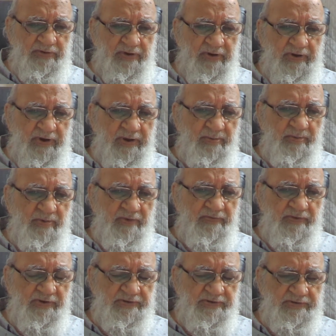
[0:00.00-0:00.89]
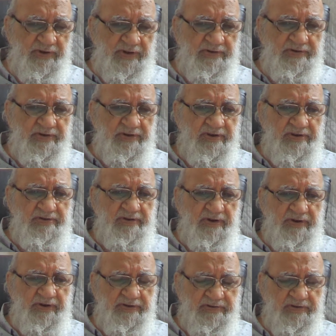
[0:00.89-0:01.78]
a team of researchers
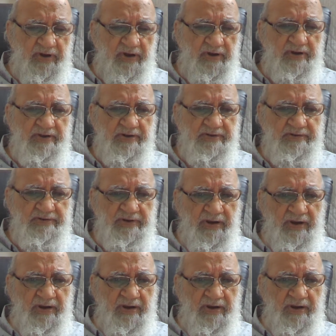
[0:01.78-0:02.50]
and scholars,